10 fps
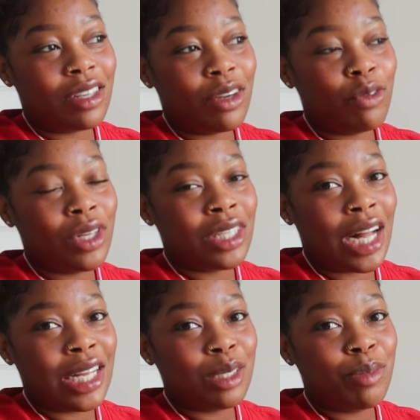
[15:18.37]

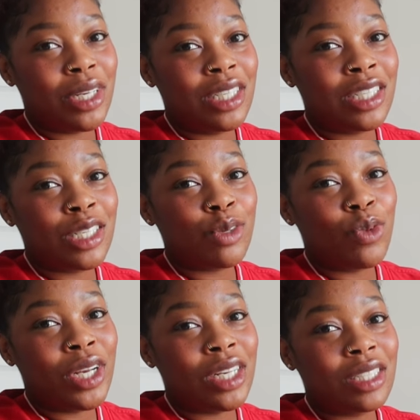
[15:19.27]
realize, but it's just
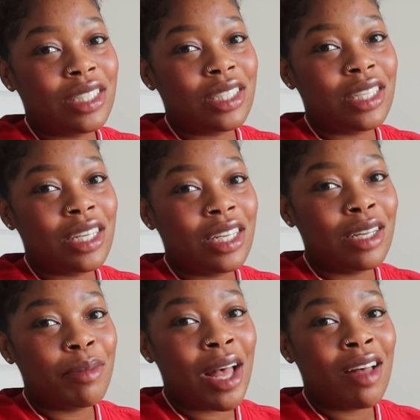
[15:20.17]
weird seeing
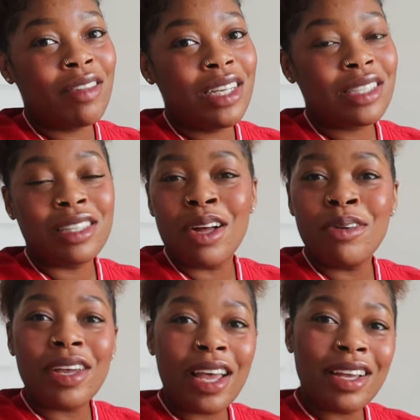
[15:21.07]
him have this
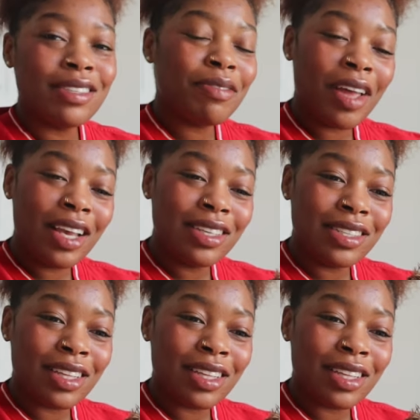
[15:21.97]
long ass face.